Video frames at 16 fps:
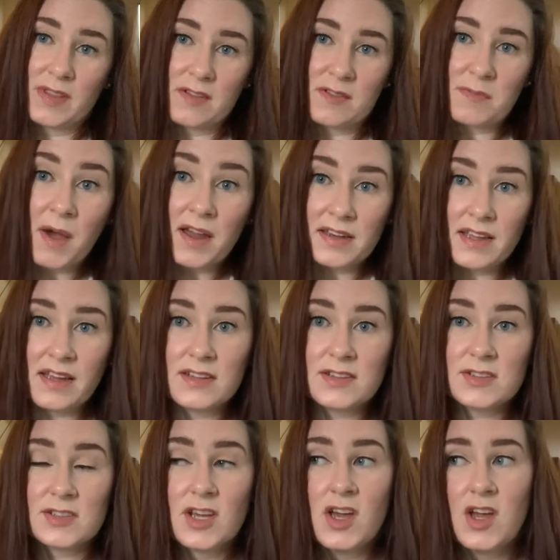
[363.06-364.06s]
this
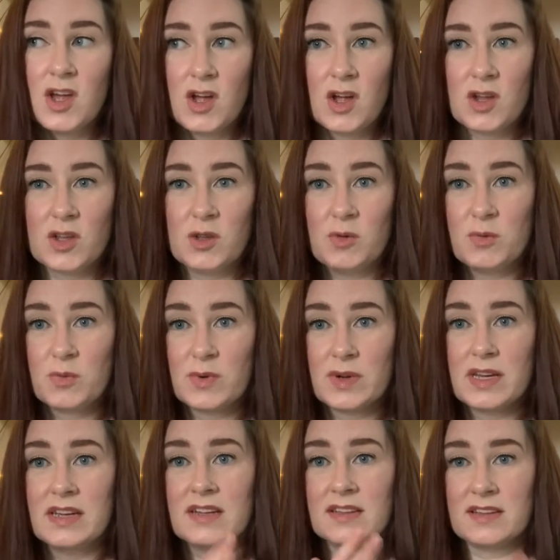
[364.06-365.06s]
podcast, you
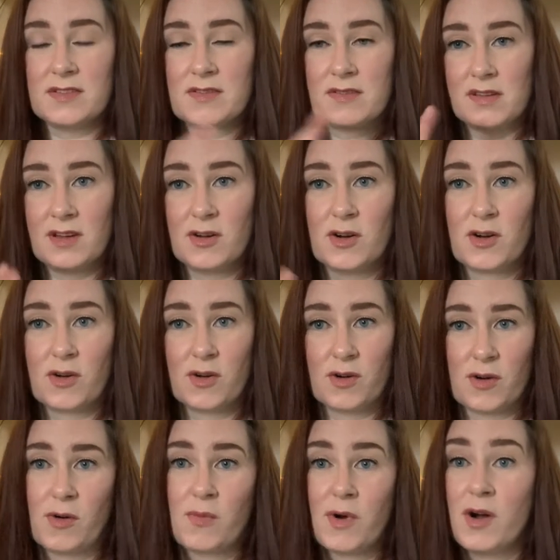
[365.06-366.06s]
really see her
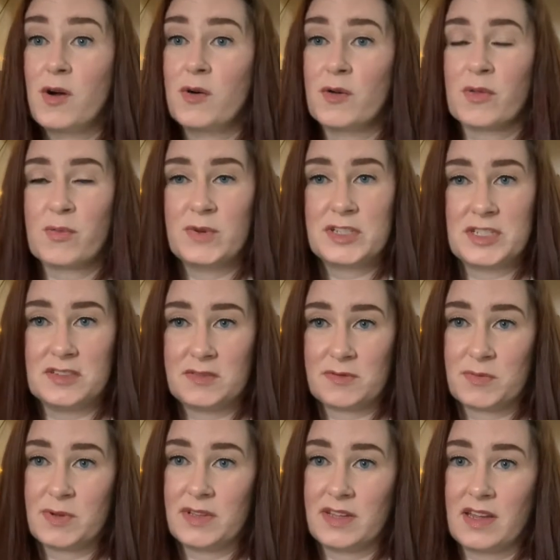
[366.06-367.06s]
growth, which is
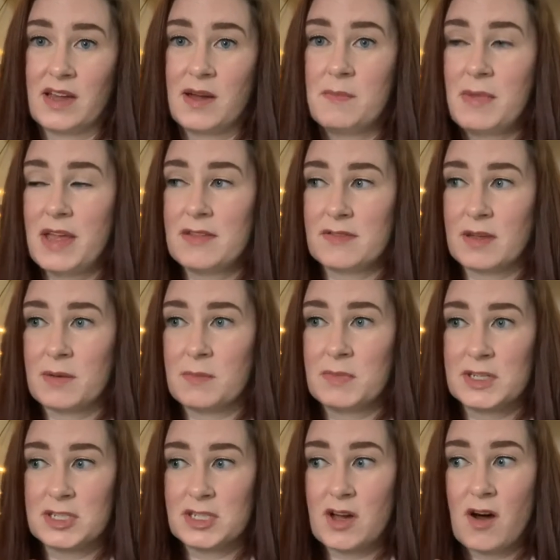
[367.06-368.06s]
really amazing.
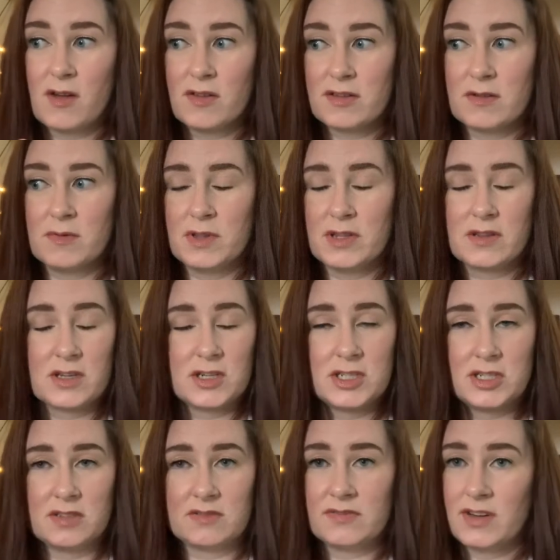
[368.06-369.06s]
But she also
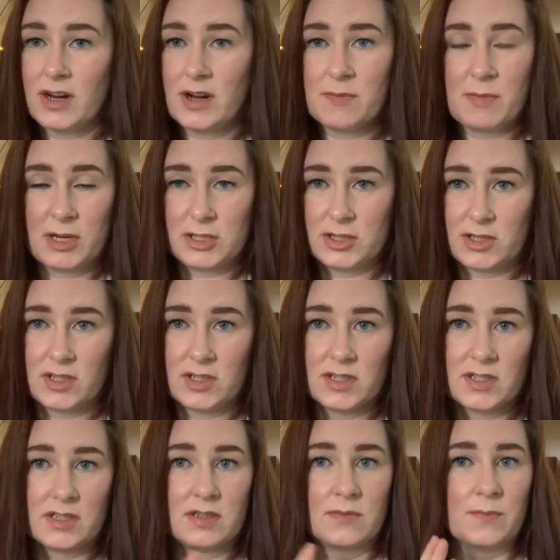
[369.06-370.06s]
she's very measured,
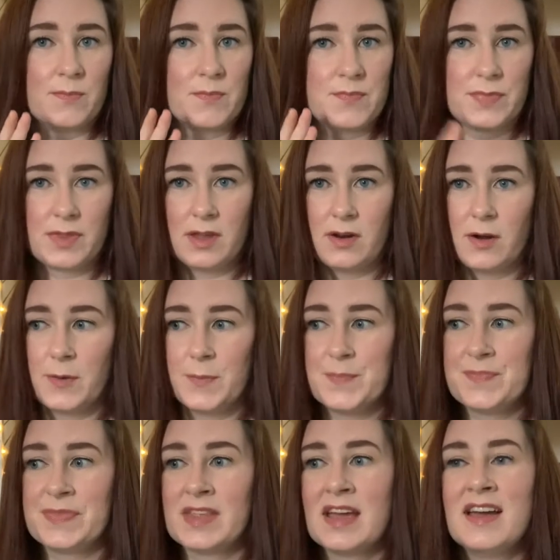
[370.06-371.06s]
and, you know,
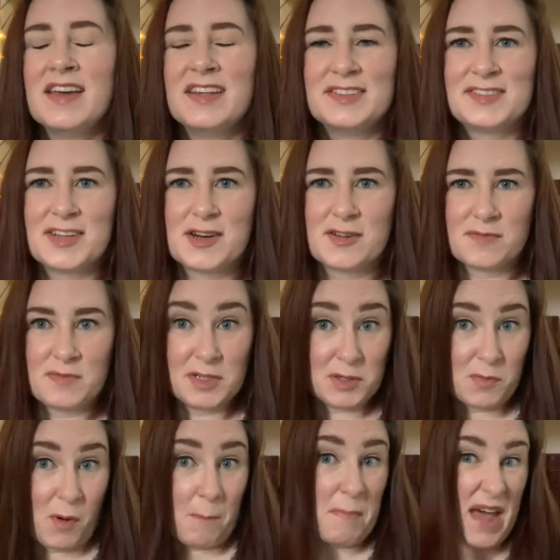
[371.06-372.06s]
Sarah's much
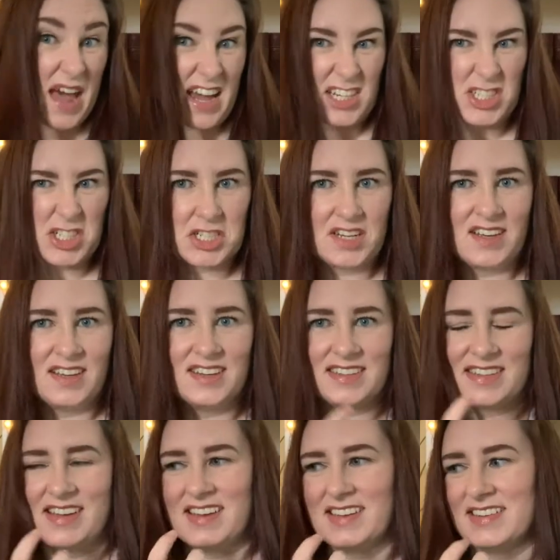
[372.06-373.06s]
more passionate,
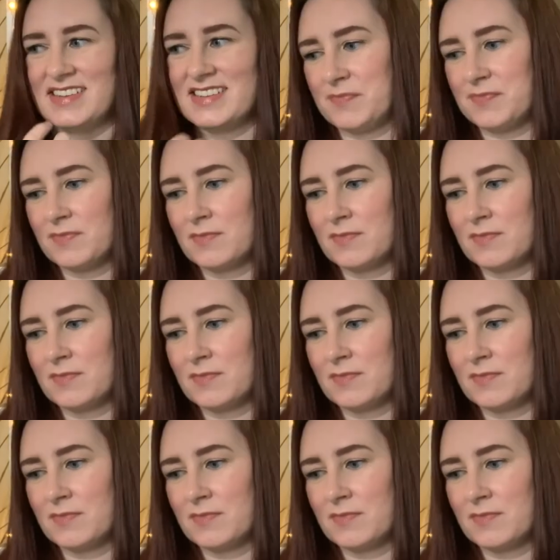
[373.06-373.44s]
and